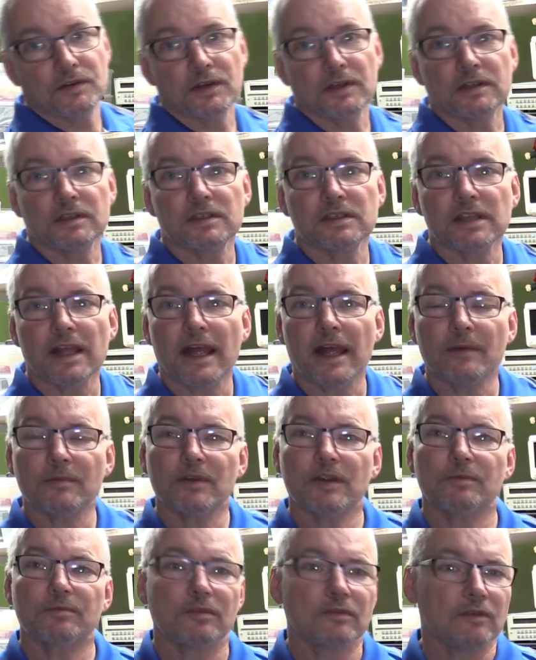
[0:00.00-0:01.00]
that Sam
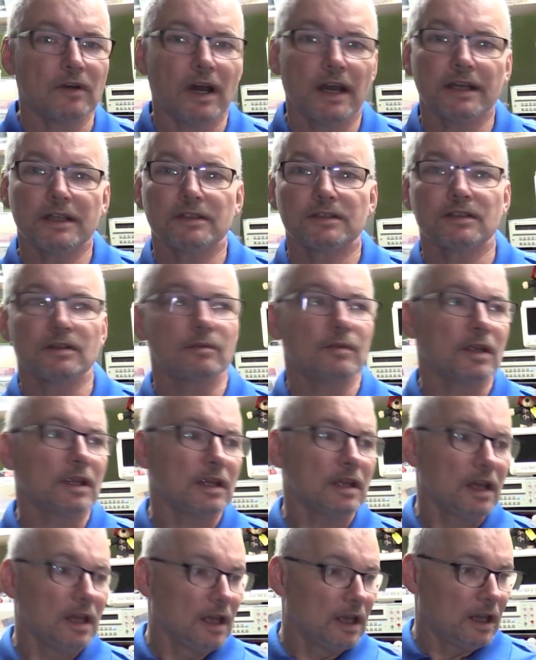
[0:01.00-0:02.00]
had provided to me.